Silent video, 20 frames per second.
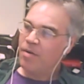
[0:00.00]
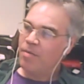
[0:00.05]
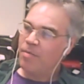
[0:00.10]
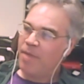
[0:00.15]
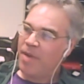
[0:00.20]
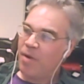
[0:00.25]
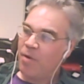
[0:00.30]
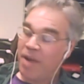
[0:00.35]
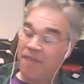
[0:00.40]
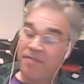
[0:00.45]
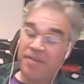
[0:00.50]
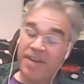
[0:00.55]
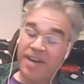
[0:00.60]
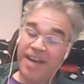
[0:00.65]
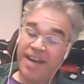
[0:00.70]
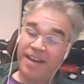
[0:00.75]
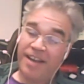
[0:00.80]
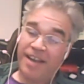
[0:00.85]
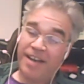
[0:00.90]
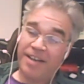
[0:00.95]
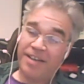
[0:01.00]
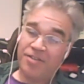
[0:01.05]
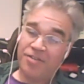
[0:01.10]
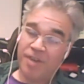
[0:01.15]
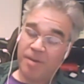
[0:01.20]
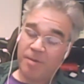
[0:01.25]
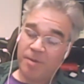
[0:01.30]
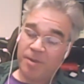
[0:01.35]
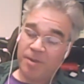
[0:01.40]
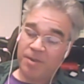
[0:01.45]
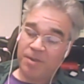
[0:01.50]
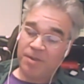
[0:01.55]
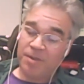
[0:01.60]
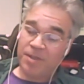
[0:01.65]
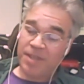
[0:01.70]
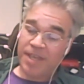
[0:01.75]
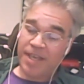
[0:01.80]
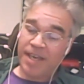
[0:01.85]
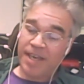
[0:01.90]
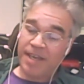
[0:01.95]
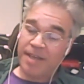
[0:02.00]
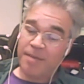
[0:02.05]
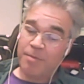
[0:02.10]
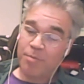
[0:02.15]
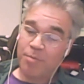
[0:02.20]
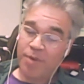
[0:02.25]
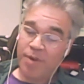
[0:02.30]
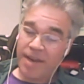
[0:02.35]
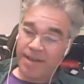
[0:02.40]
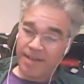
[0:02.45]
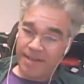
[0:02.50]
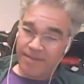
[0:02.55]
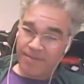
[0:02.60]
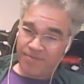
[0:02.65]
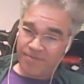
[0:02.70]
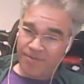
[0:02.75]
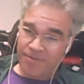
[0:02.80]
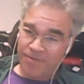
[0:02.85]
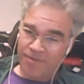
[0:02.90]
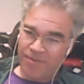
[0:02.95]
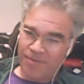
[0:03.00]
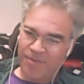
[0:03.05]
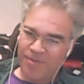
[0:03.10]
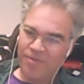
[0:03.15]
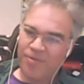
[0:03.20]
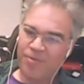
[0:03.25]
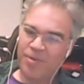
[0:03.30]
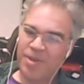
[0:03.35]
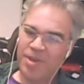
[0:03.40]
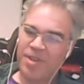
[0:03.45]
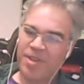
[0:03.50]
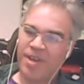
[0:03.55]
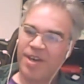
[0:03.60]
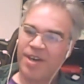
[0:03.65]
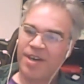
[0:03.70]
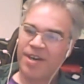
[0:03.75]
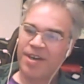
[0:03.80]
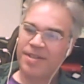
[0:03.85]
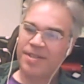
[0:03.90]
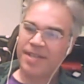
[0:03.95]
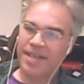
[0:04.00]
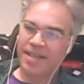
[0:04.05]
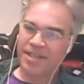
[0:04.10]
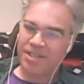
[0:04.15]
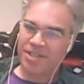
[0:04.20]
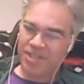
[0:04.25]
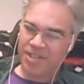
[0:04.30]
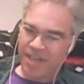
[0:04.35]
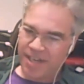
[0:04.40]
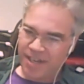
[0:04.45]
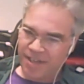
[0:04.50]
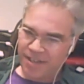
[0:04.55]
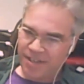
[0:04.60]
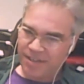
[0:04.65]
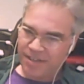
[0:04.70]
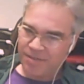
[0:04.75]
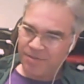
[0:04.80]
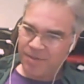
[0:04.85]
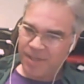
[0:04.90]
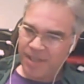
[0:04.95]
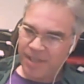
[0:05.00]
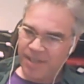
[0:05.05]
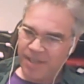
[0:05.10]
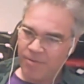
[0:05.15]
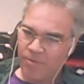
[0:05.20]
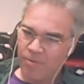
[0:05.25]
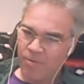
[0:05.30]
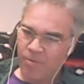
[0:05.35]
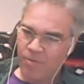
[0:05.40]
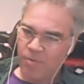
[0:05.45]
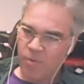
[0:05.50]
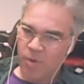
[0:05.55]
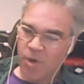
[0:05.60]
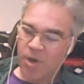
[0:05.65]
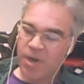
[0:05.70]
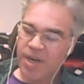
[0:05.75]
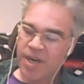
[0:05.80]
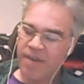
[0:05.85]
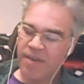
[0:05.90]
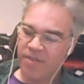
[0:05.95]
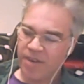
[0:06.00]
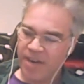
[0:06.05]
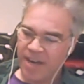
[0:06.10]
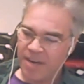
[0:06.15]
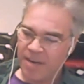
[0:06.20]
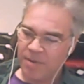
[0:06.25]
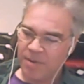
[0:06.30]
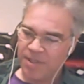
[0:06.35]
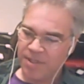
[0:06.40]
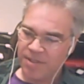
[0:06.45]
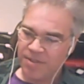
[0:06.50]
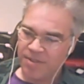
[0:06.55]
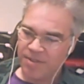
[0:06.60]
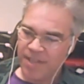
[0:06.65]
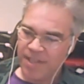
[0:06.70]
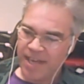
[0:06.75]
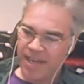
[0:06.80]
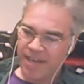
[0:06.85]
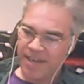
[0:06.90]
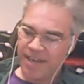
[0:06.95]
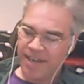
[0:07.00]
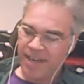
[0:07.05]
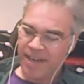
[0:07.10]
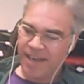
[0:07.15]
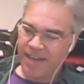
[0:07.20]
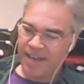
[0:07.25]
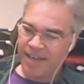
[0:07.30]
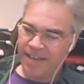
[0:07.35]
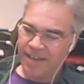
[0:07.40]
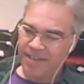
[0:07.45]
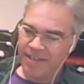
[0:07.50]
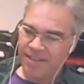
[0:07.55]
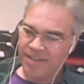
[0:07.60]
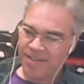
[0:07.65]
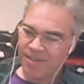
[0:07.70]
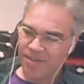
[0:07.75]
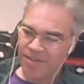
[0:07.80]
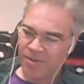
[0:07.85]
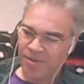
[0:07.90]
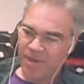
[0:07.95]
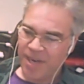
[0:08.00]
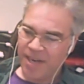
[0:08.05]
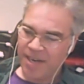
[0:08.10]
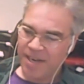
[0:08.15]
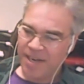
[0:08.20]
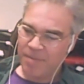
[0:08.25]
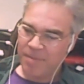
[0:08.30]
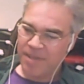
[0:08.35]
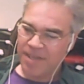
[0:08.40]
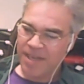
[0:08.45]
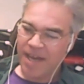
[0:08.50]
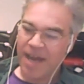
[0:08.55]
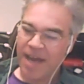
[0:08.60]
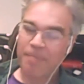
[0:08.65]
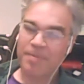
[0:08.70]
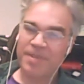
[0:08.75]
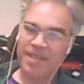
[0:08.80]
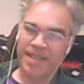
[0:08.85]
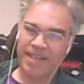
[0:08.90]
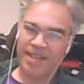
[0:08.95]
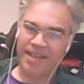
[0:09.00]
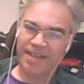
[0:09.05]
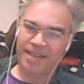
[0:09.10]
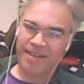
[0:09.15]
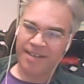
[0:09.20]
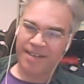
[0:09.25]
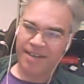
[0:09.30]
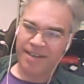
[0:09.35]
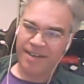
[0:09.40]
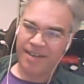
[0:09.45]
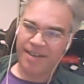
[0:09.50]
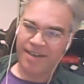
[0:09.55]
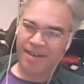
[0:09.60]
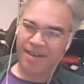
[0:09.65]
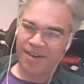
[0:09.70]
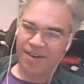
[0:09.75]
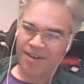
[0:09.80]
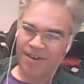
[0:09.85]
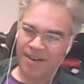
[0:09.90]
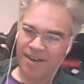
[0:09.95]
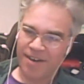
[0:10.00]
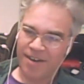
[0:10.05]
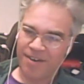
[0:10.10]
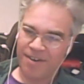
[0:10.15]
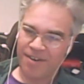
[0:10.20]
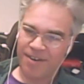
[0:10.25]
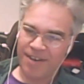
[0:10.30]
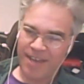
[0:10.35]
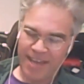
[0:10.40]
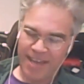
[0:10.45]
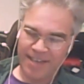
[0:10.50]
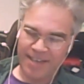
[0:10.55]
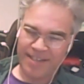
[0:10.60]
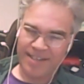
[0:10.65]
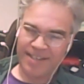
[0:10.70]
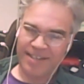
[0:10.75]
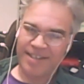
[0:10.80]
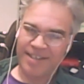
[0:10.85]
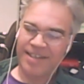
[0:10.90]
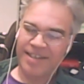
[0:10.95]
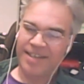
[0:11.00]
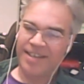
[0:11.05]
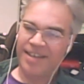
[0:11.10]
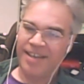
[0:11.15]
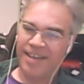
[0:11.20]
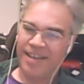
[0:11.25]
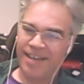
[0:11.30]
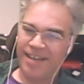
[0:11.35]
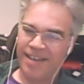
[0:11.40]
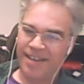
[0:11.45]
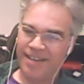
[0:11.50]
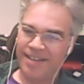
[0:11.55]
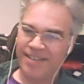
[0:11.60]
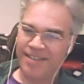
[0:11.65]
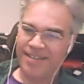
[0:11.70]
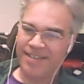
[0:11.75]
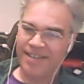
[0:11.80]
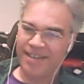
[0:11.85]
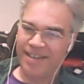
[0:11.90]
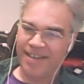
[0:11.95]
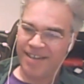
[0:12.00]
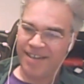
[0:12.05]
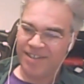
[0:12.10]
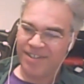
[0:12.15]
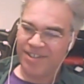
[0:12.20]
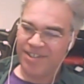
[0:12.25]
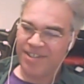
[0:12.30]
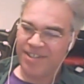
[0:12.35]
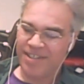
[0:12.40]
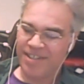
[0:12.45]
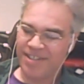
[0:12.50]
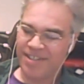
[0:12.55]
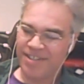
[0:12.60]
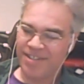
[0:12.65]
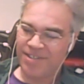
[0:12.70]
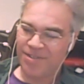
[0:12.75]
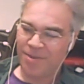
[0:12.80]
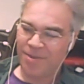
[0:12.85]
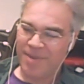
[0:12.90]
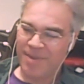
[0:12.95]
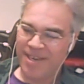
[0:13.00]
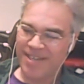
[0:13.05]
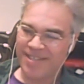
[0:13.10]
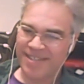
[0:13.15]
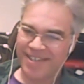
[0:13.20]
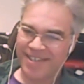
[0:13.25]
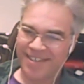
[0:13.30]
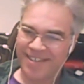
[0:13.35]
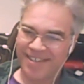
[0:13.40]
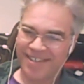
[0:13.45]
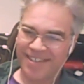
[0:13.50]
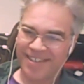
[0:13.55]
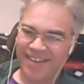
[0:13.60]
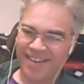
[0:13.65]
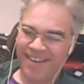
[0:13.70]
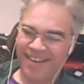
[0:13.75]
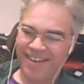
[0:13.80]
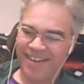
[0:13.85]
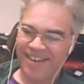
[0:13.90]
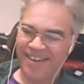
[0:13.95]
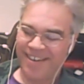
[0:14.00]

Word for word: my wife and I had a lot of trouble getting pregnant f- with our second child. We were never able to do that, and so we ended up adopting uh, our daughter yeah. Kate, and uh, she is so amazing uh,